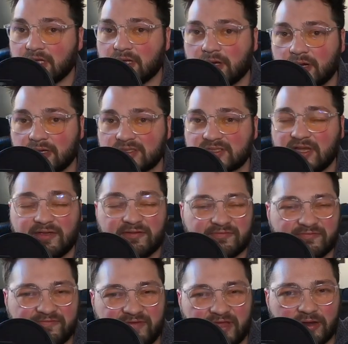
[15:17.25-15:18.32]
cards
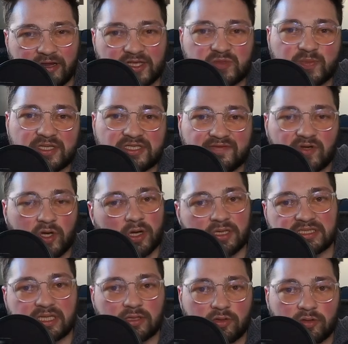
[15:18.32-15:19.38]
very expensive and hard
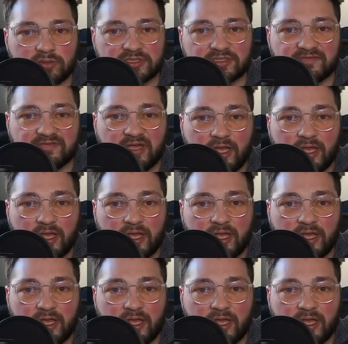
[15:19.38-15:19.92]
to get a hold of,